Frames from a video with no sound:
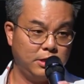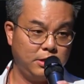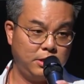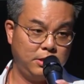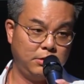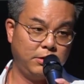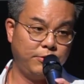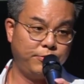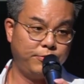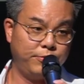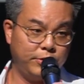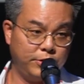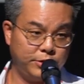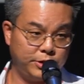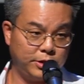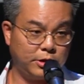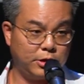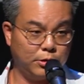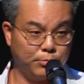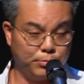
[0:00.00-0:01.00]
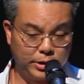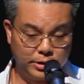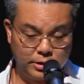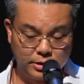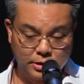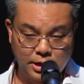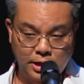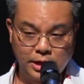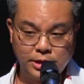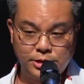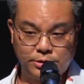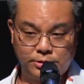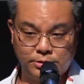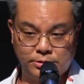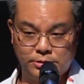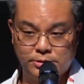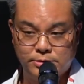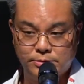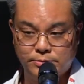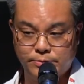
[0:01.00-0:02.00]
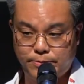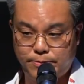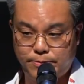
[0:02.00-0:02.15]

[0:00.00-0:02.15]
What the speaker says: till I finished and completed high school.